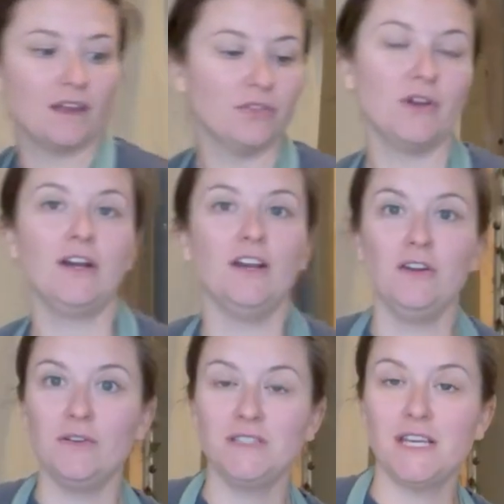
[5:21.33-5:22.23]
the good
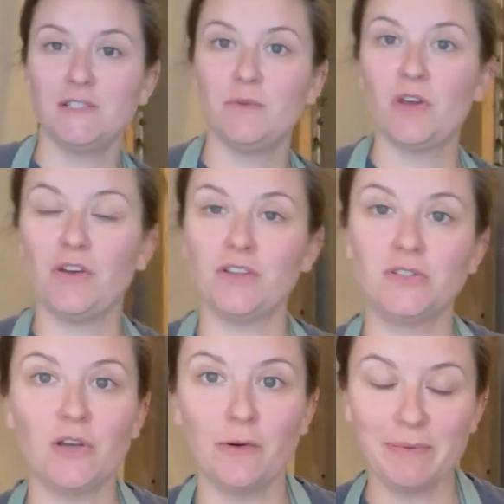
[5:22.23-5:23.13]
news is, with all the
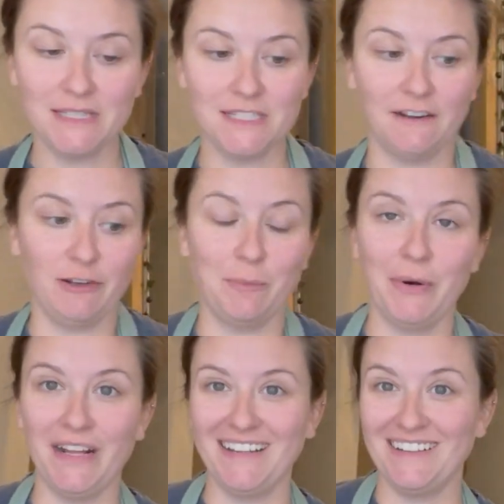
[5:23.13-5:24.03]
soap and stuff you're
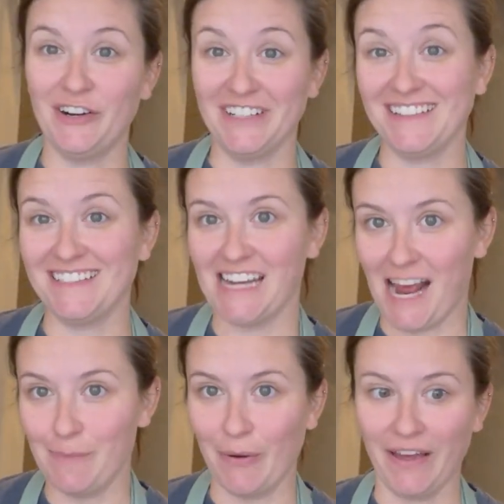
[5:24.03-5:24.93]
putting, or at least
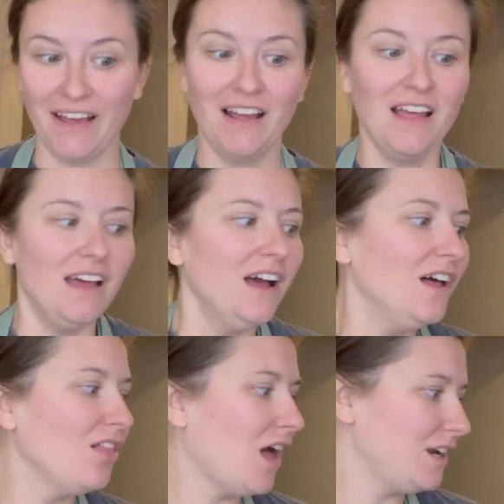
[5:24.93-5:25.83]
I put
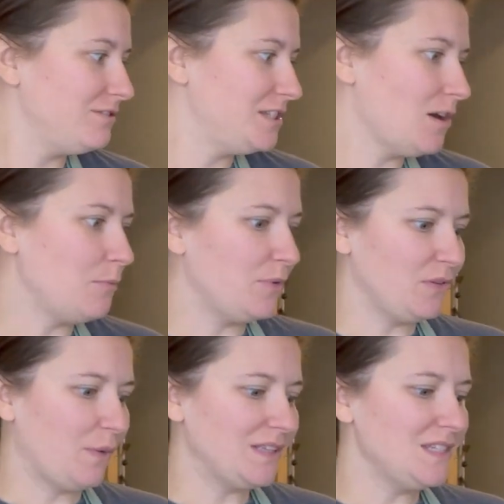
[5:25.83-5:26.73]
a lot of soap
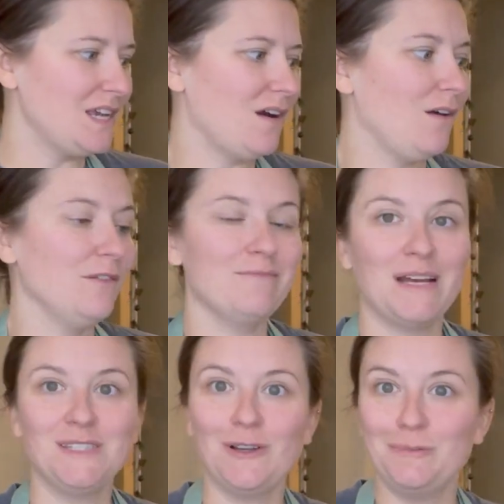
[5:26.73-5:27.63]
with rinsing all of
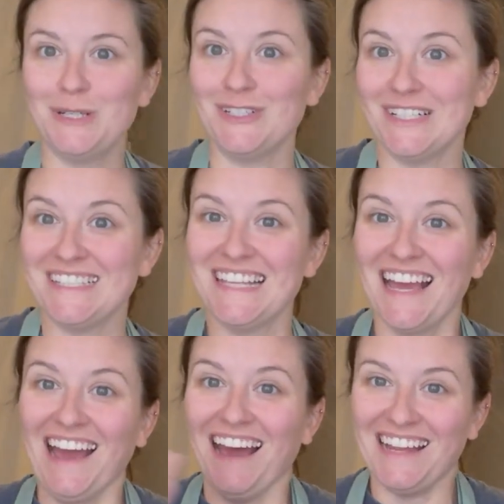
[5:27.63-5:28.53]
my soap dishes
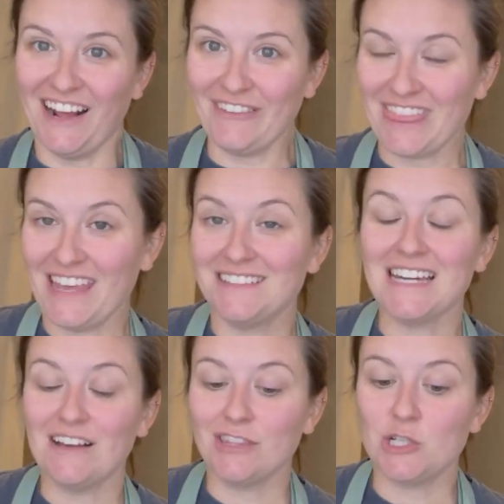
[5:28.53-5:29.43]
and everything
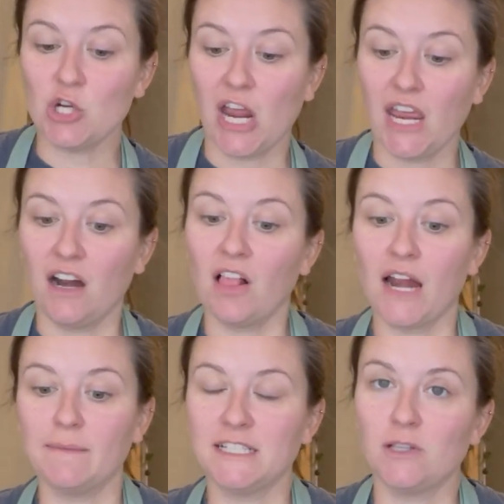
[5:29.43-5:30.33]
down the drain. A
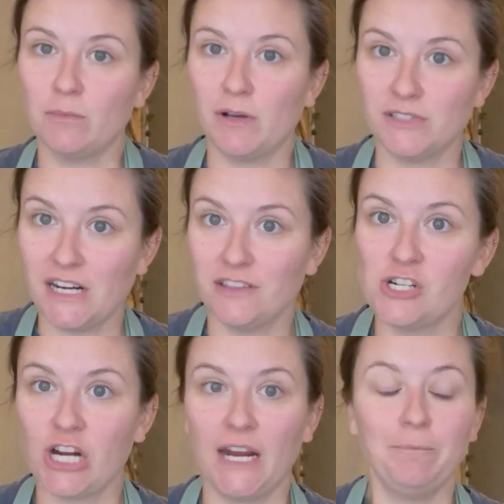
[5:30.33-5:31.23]
lot of my soap goes down the
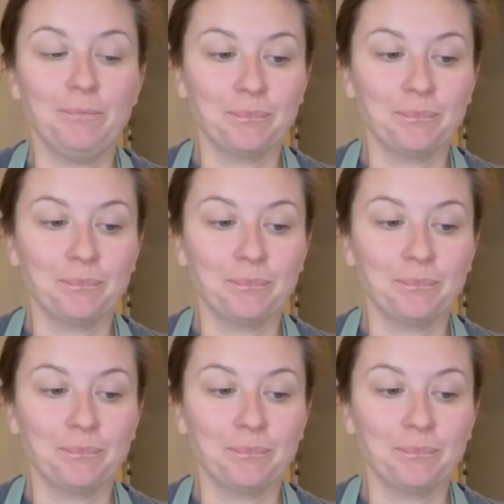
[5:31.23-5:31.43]
drain.